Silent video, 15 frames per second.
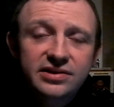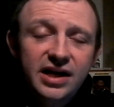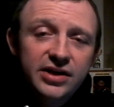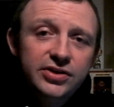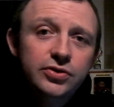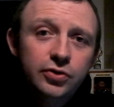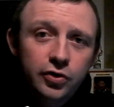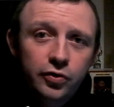
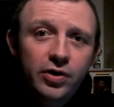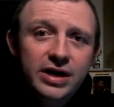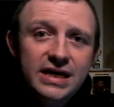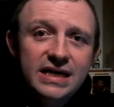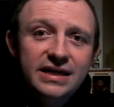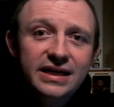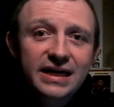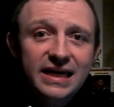Daniel
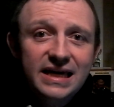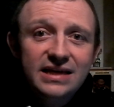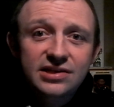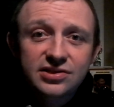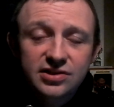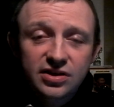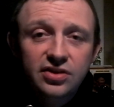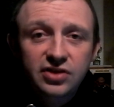Craig
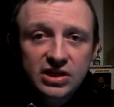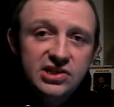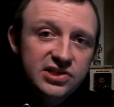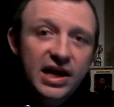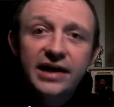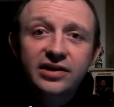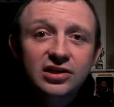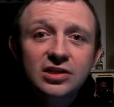is the
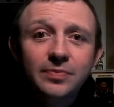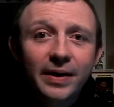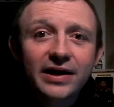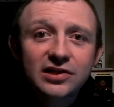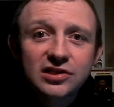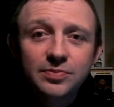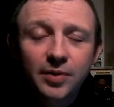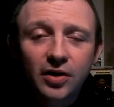second
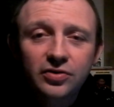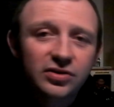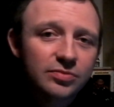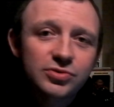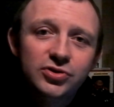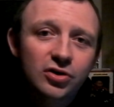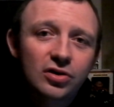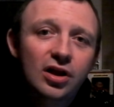best Bond. I'm
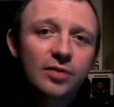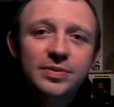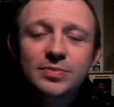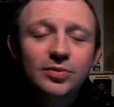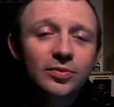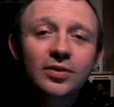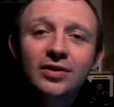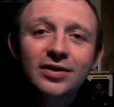sure a lot of
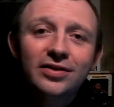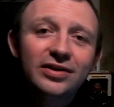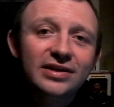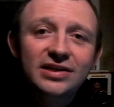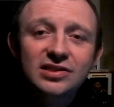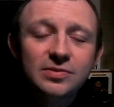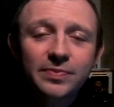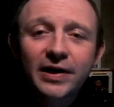people think
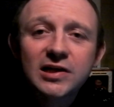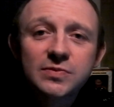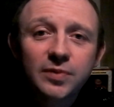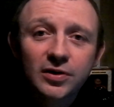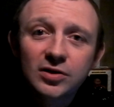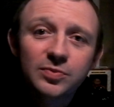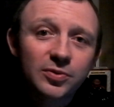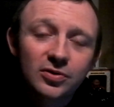he's the best
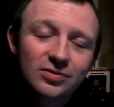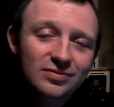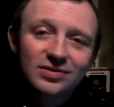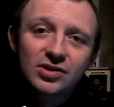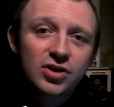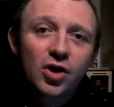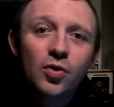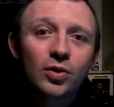Bond, but
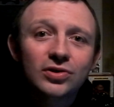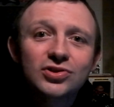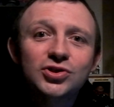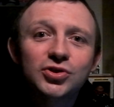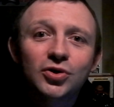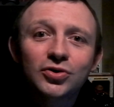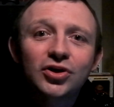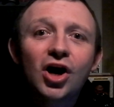no one's
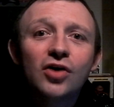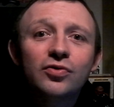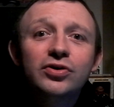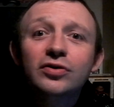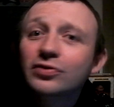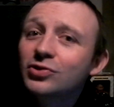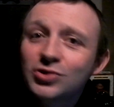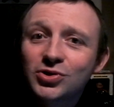Sean Connery
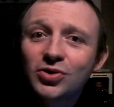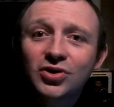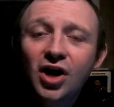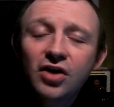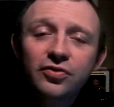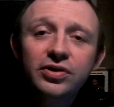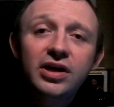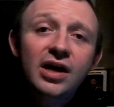other than Sean
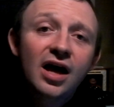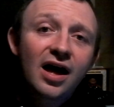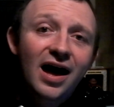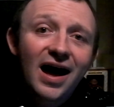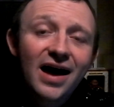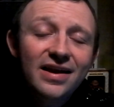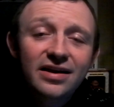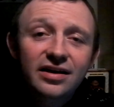Connery.
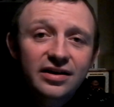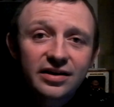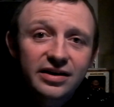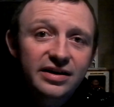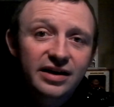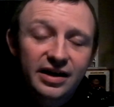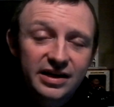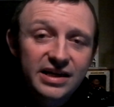And
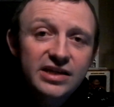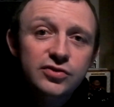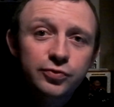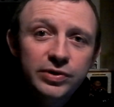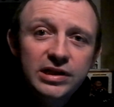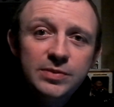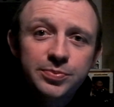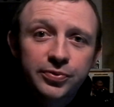he's
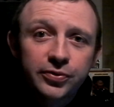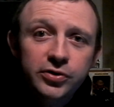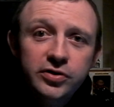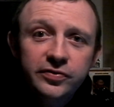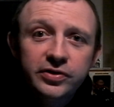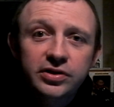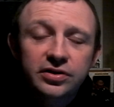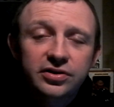really
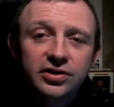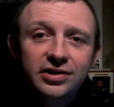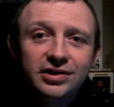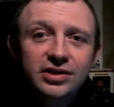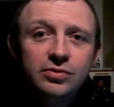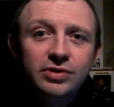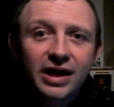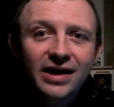proven that
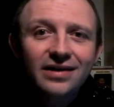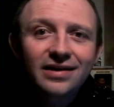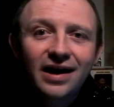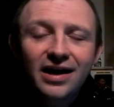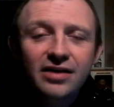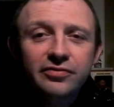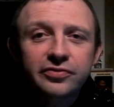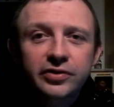he can
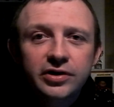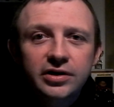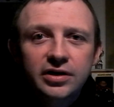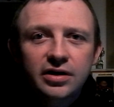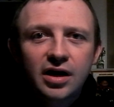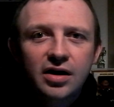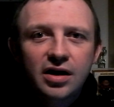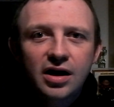have
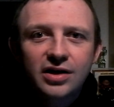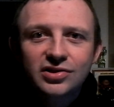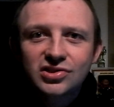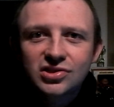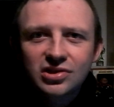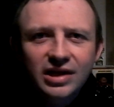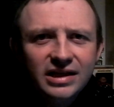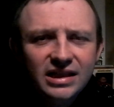a
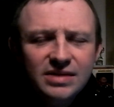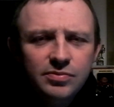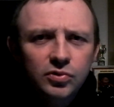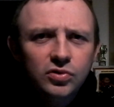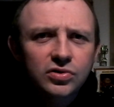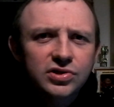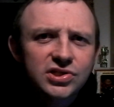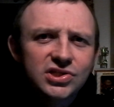slightly
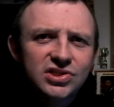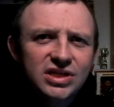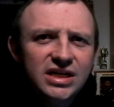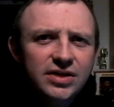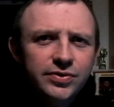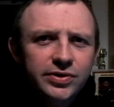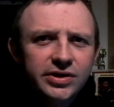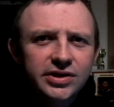more
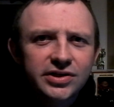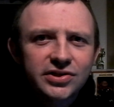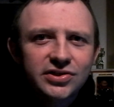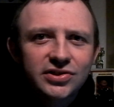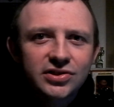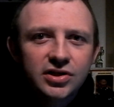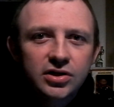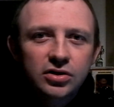
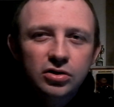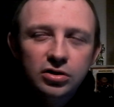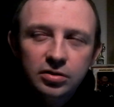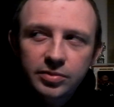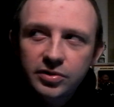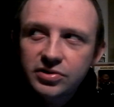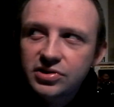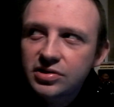serious,
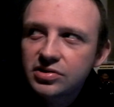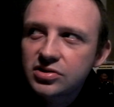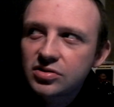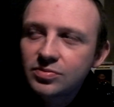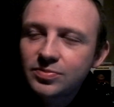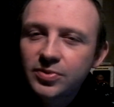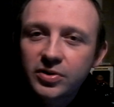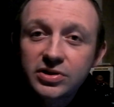almost at
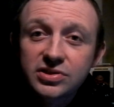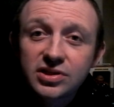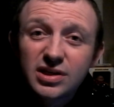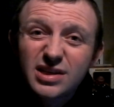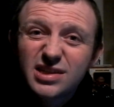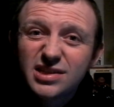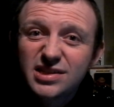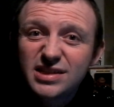some point
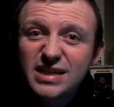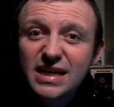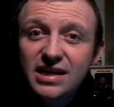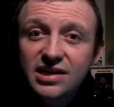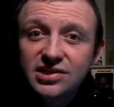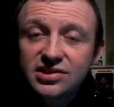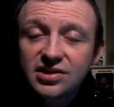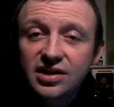
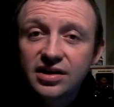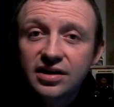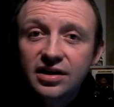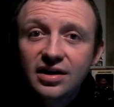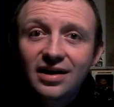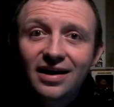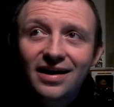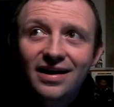sinister,
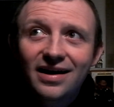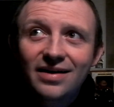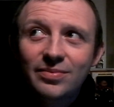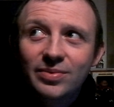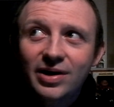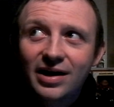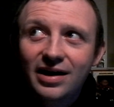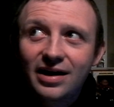
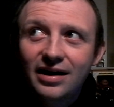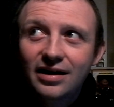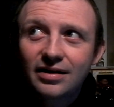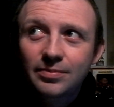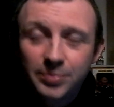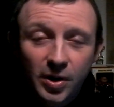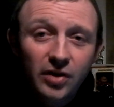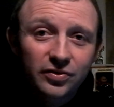
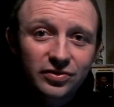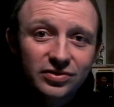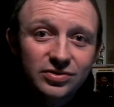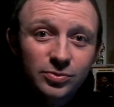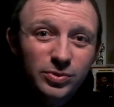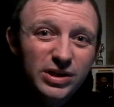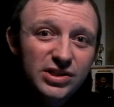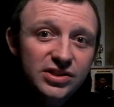Bond,
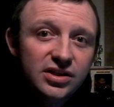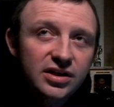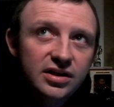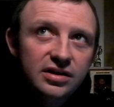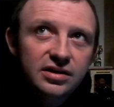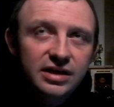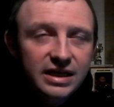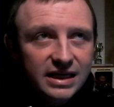which
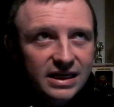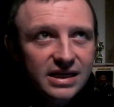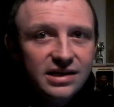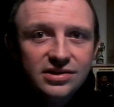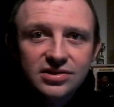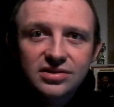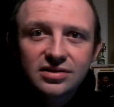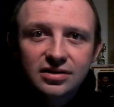
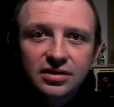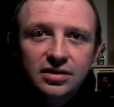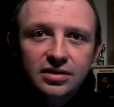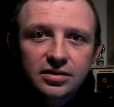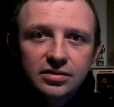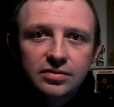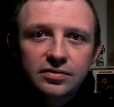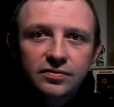is
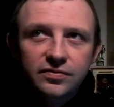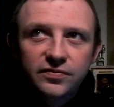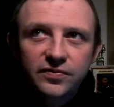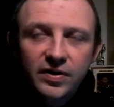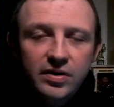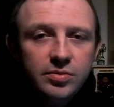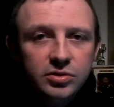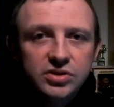
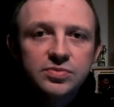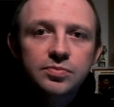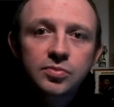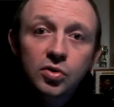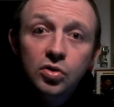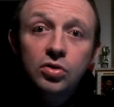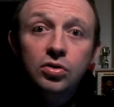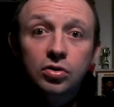very much
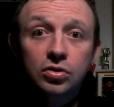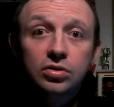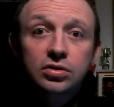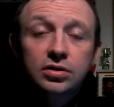more